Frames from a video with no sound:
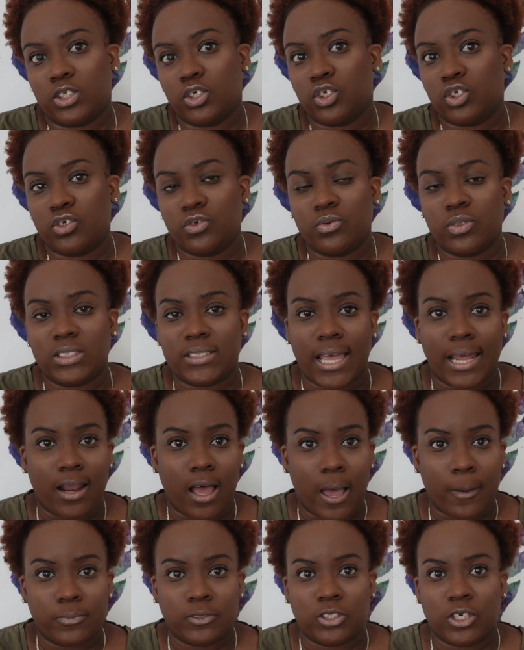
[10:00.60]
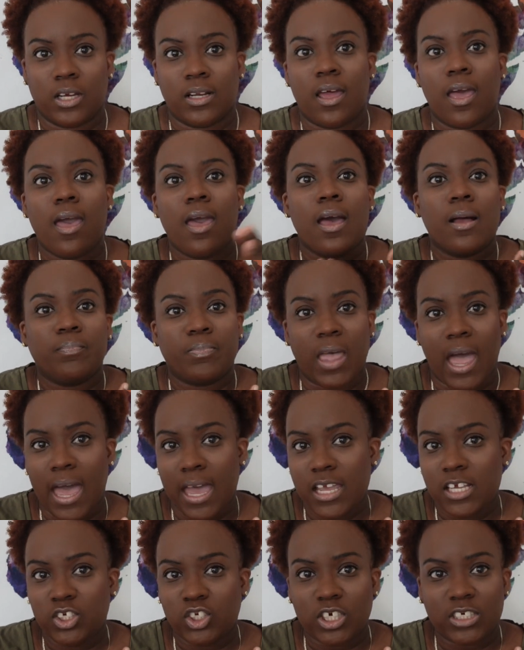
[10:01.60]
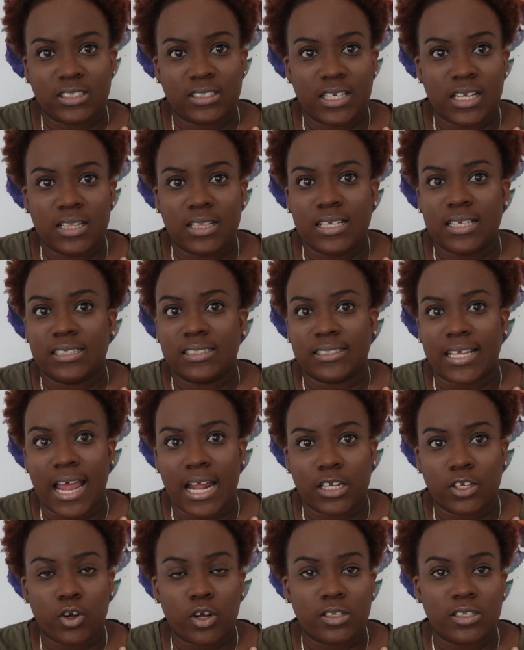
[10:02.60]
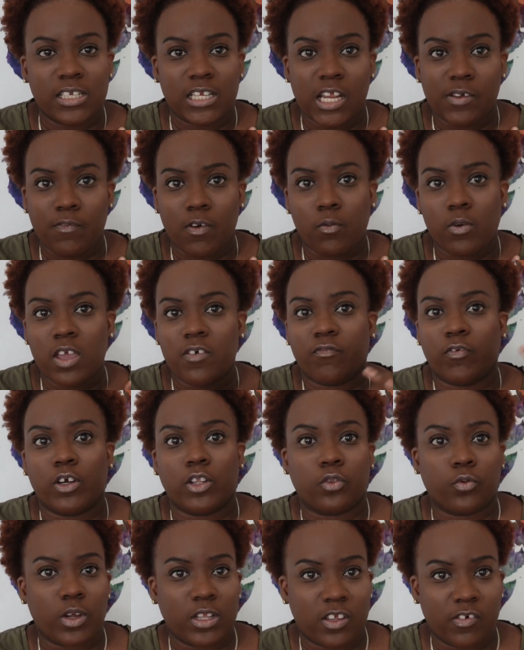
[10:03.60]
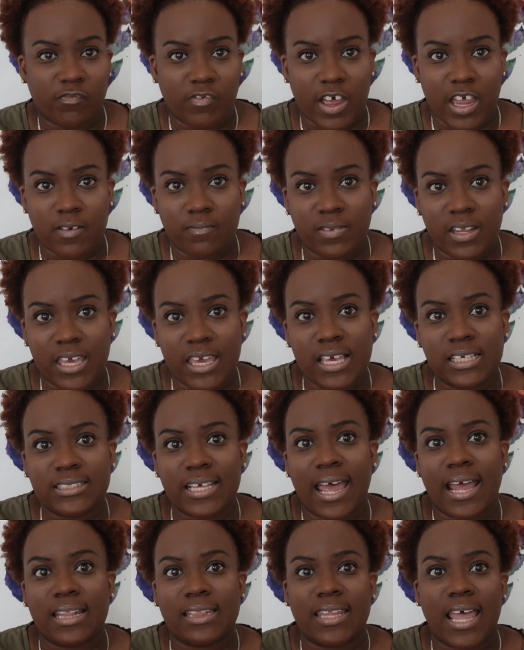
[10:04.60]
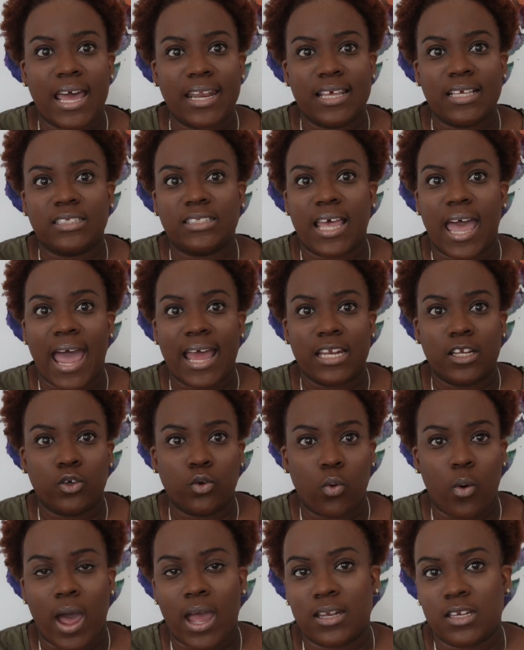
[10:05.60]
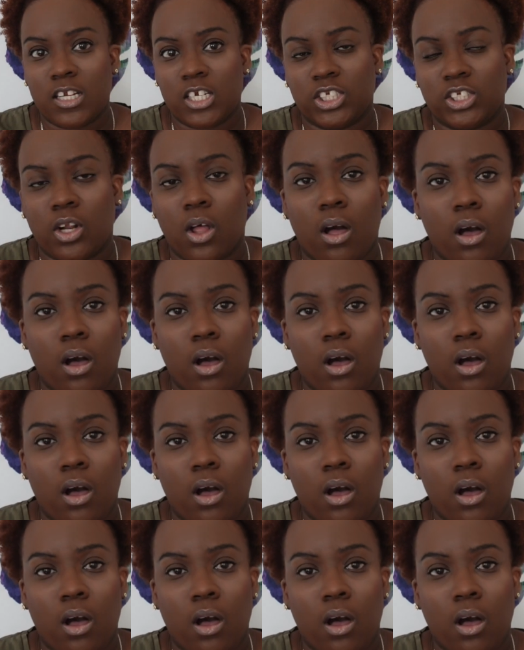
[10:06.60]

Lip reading: to choose that option. I just did the standard delivery for 3 to 5 days, and that is at no additional